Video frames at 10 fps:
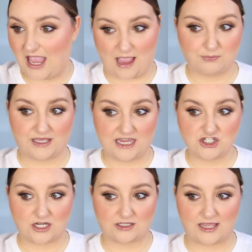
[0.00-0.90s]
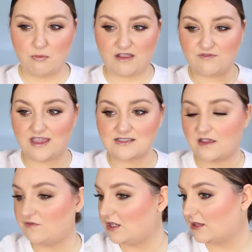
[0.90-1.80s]
application. Like my face,
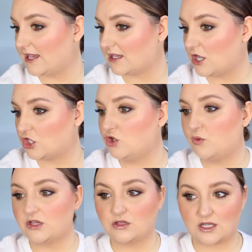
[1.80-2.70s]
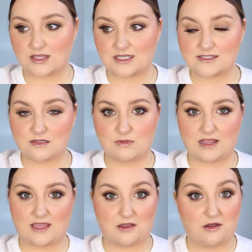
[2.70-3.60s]
I feel like you wouldn't look at this and be
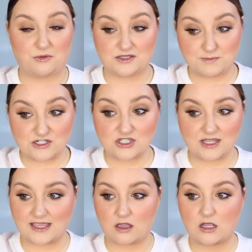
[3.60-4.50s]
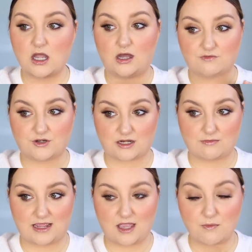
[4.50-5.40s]
like, oh, this bitch is like covered in
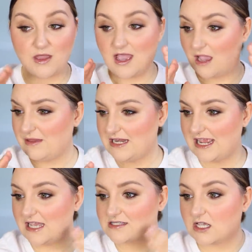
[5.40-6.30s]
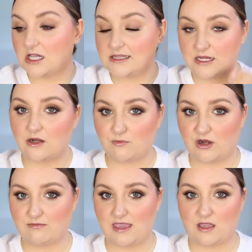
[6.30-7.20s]
makeup. I mean, it's clear I'm
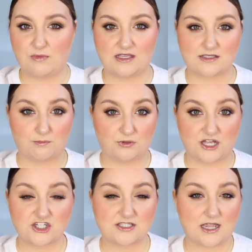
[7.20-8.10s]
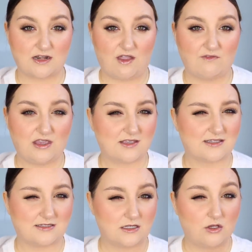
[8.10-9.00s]
wearing makeup because the blush is kind of heavy because
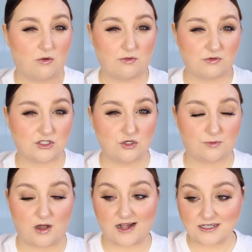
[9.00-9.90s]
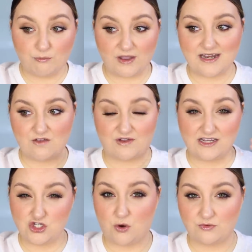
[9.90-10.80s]
I did go in with two products. But if
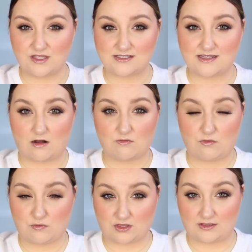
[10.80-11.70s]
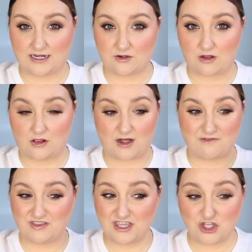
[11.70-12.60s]
I toned this down and went with a lighter color,
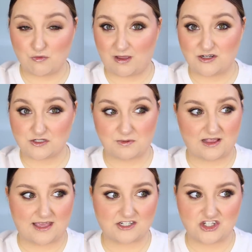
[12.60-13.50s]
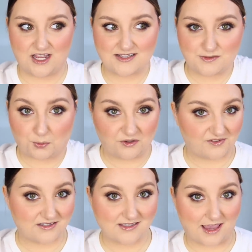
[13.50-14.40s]
I feel like you might just be like, she has
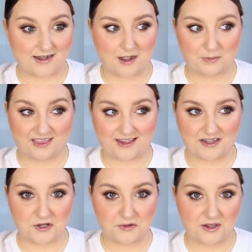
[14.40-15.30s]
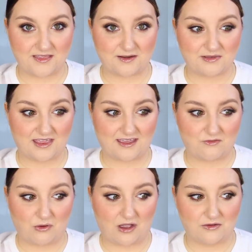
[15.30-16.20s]
perfect skin. And I'd be like, I know. And then I'd be
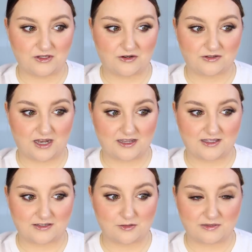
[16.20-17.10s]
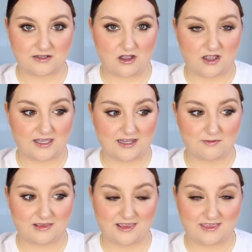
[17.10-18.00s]
like, wow, you're like a little bit cocky. And
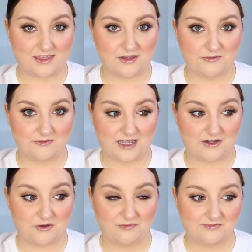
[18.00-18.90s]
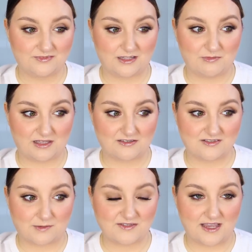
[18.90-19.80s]
I'd be like, thank you, I know. And would be like,
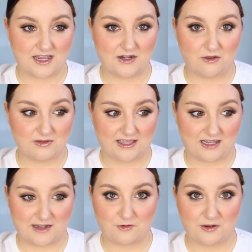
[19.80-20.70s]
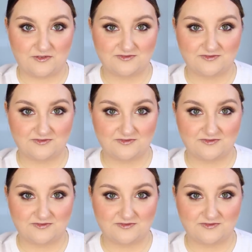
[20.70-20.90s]
stop saying I know. I'll be like, I never will.